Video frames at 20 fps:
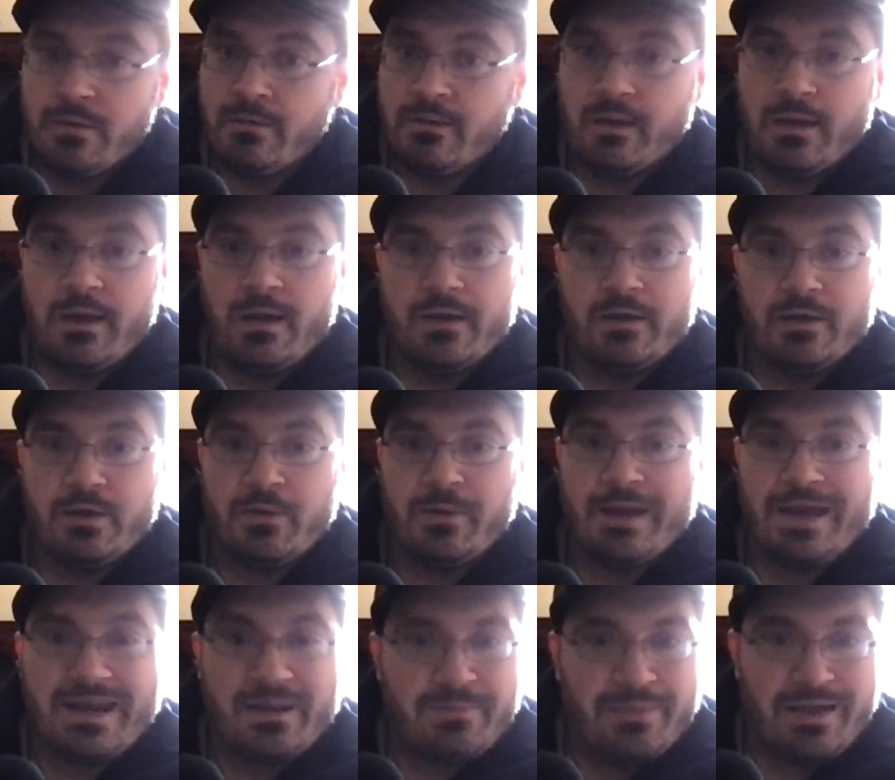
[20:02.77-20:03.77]

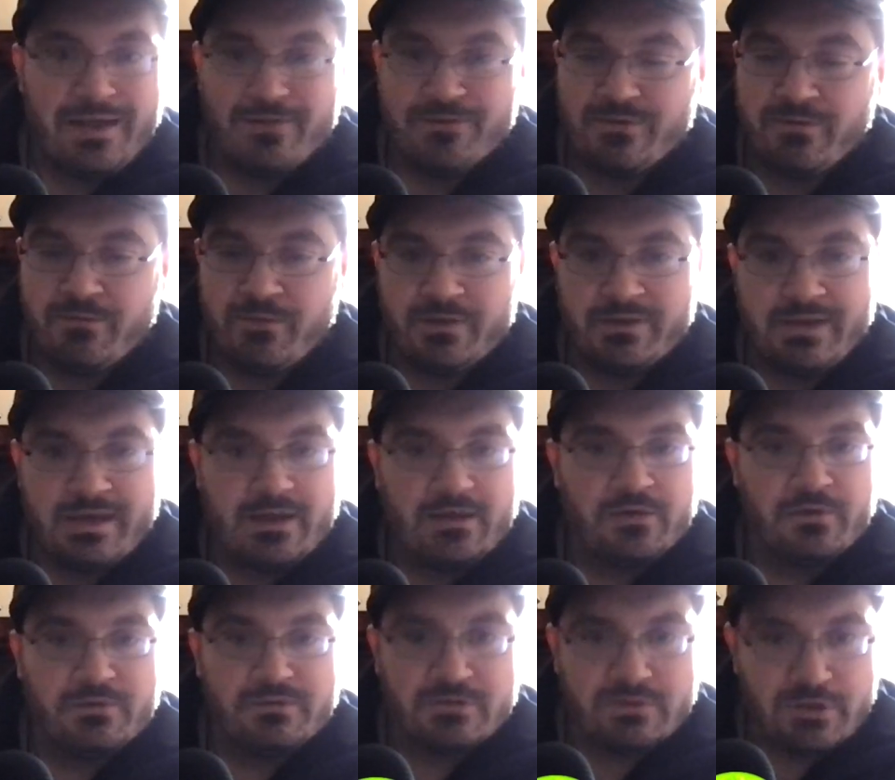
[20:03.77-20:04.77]
Anime and stuff like that.
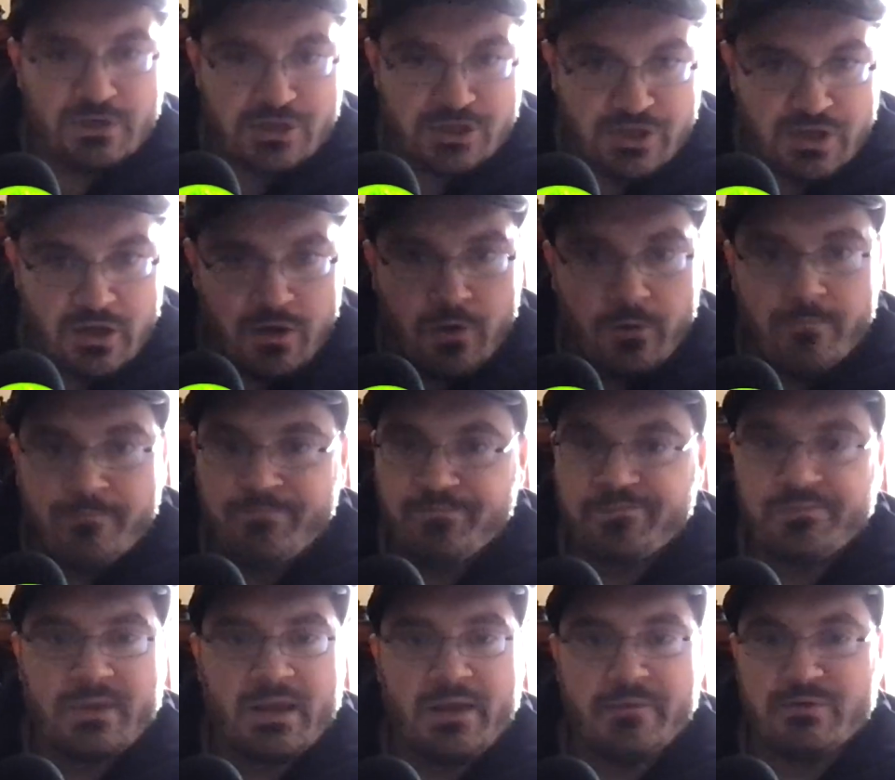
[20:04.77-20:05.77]
Ghost in the Shell.
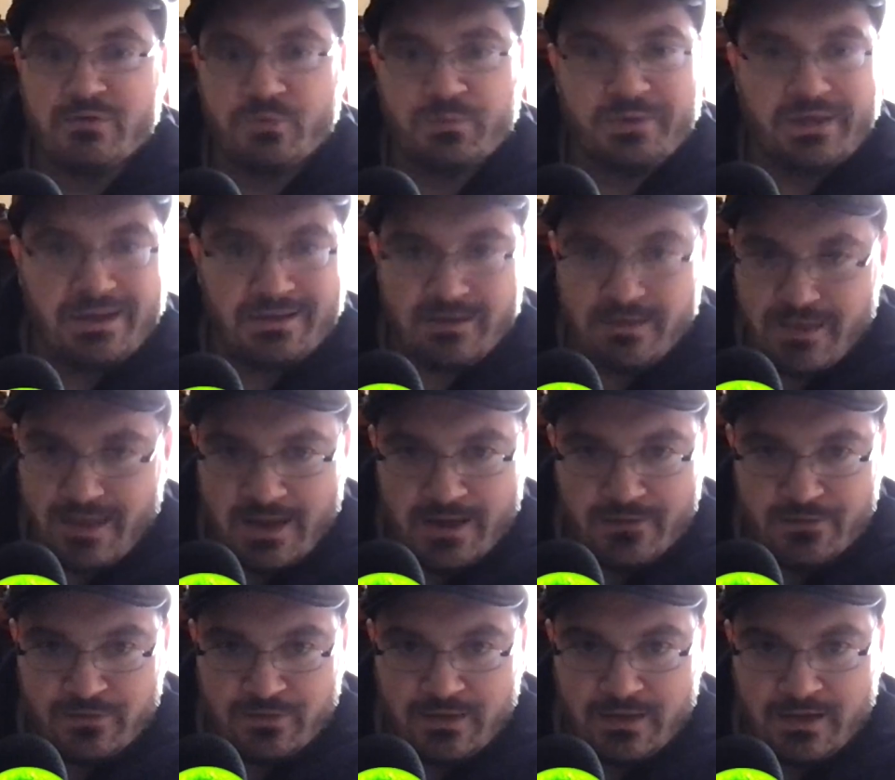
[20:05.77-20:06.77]
I was really into that
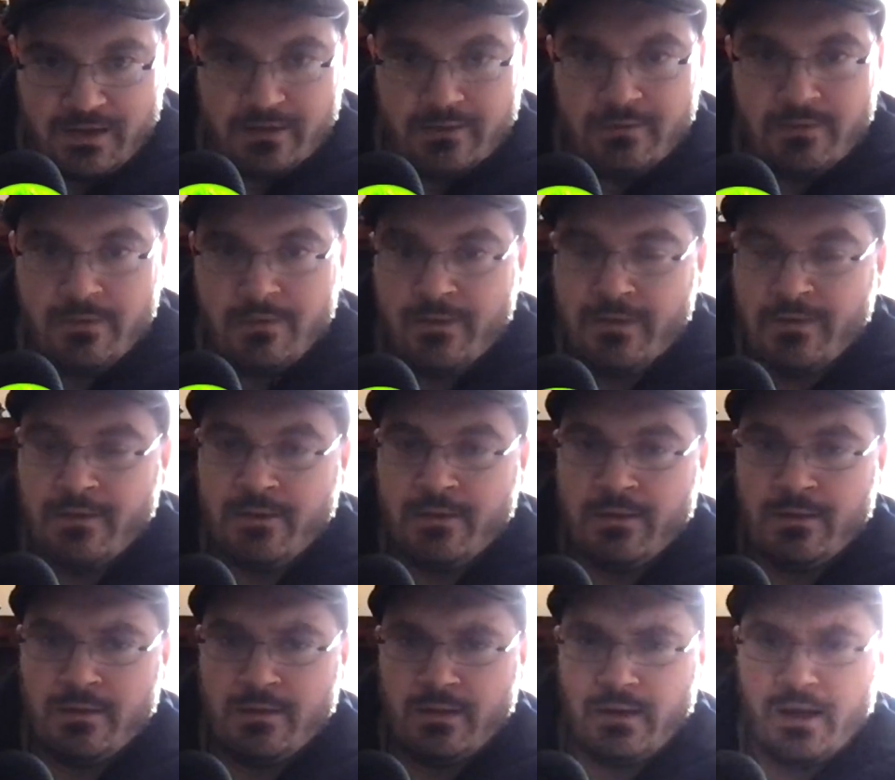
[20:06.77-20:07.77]
as a kid,
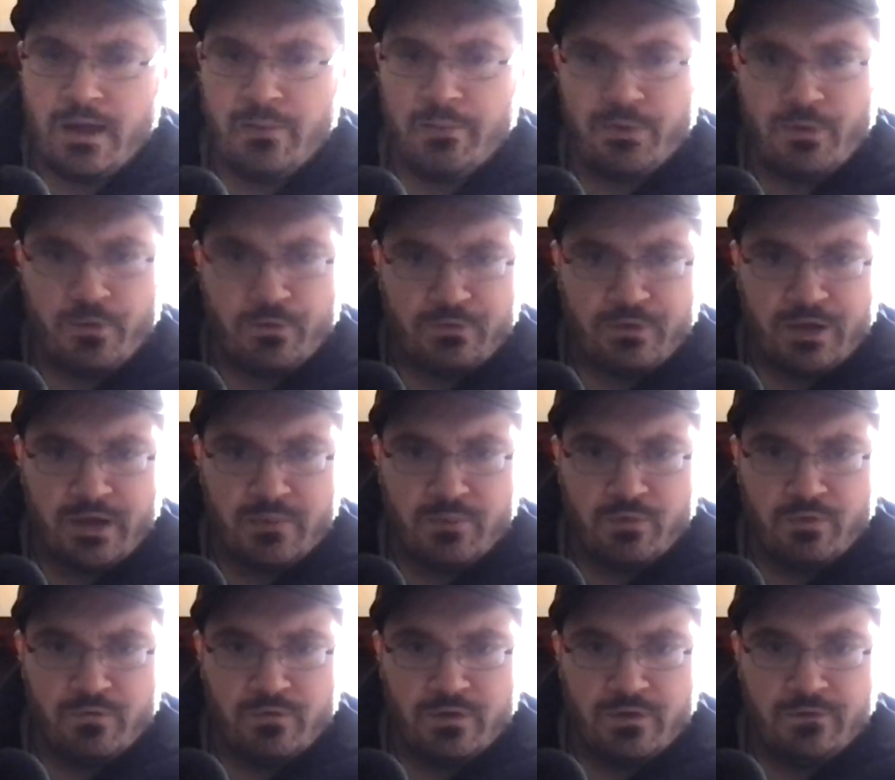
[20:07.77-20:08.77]
and those kind of
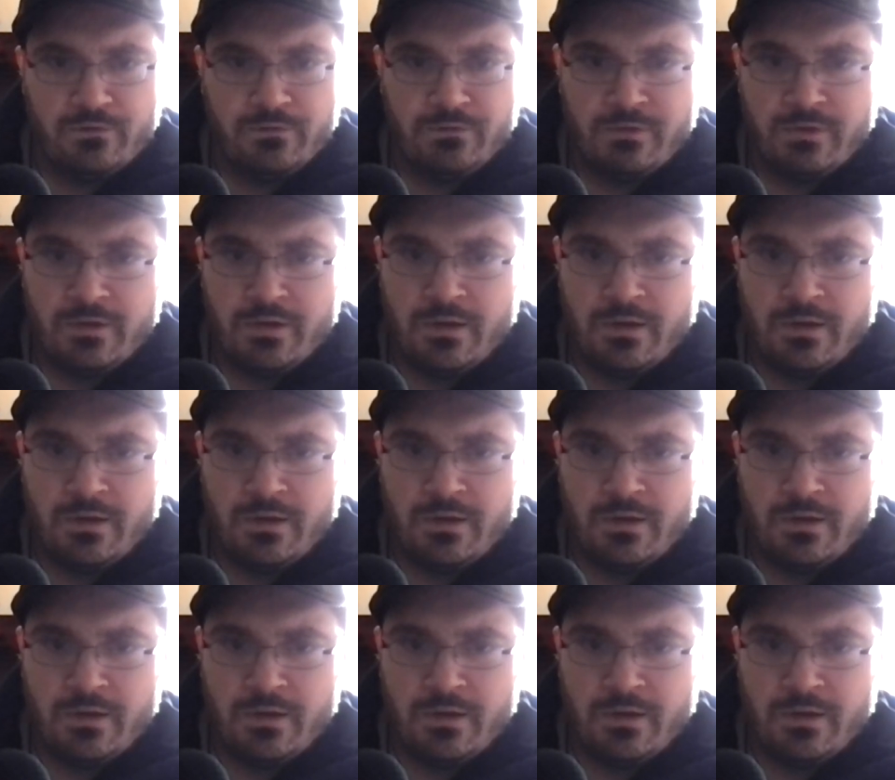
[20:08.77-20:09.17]
movies.